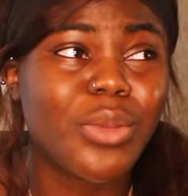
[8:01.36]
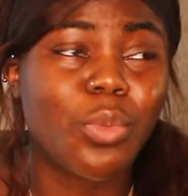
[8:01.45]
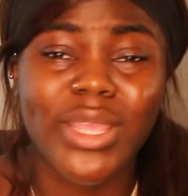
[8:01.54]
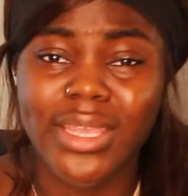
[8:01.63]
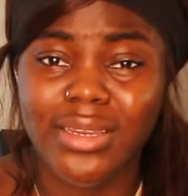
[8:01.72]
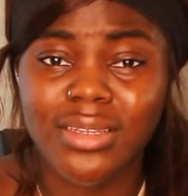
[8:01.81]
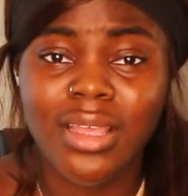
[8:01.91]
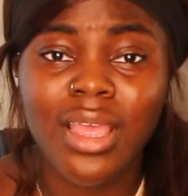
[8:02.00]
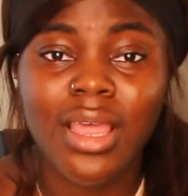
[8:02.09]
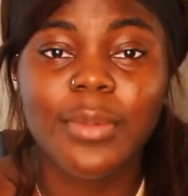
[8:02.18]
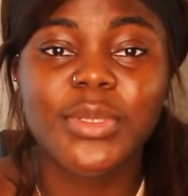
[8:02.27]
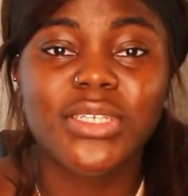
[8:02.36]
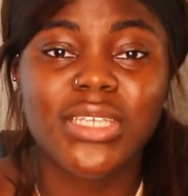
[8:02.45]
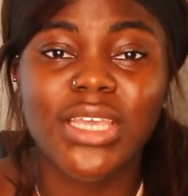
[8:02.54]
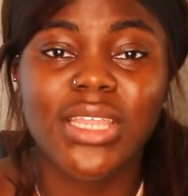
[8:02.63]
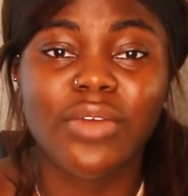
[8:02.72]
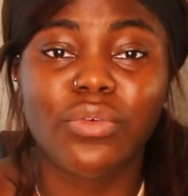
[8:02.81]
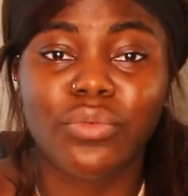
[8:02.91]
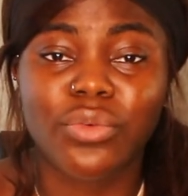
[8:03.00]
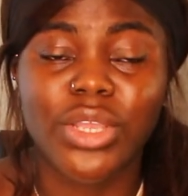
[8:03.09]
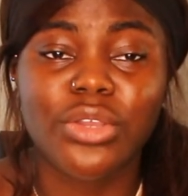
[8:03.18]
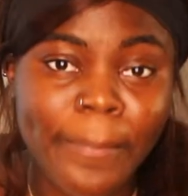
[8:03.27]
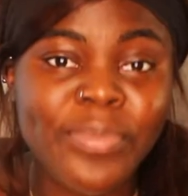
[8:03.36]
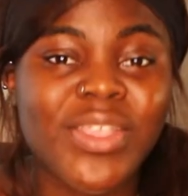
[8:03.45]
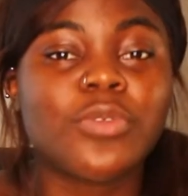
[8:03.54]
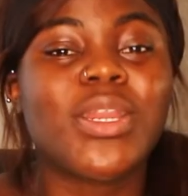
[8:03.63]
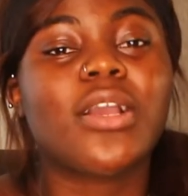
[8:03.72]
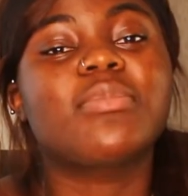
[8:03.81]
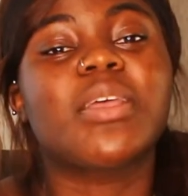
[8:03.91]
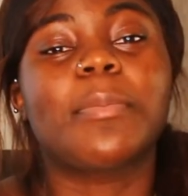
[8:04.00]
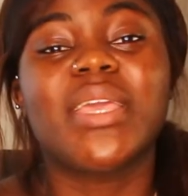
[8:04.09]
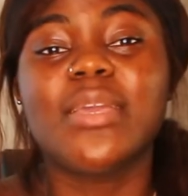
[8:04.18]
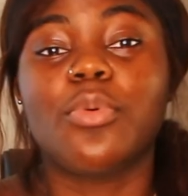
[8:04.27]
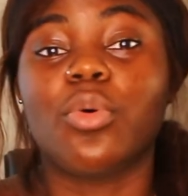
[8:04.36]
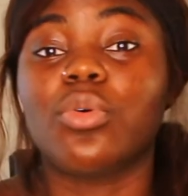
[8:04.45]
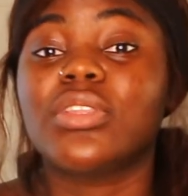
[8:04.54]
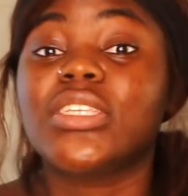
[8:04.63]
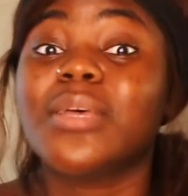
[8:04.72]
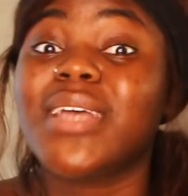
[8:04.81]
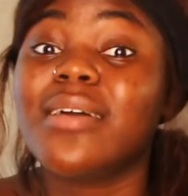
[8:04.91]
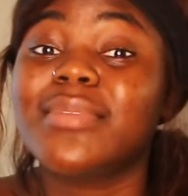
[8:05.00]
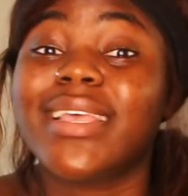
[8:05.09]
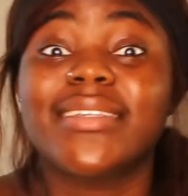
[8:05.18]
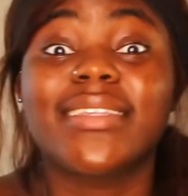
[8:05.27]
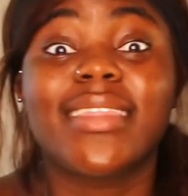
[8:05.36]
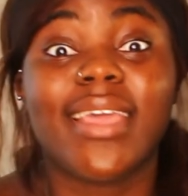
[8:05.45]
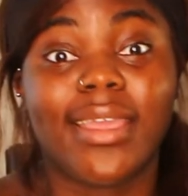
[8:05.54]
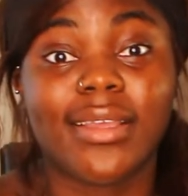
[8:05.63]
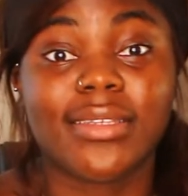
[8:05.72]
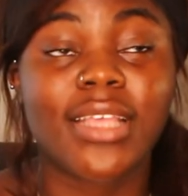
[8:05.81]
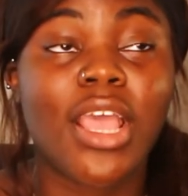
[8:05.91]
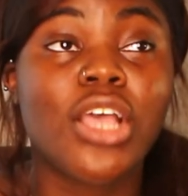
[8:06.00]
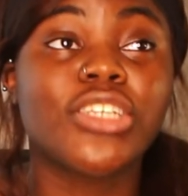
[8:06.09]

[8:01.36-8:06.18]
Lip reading: weird. Let me just tell you that for free. That's when it comes to people. Sometimes it's things.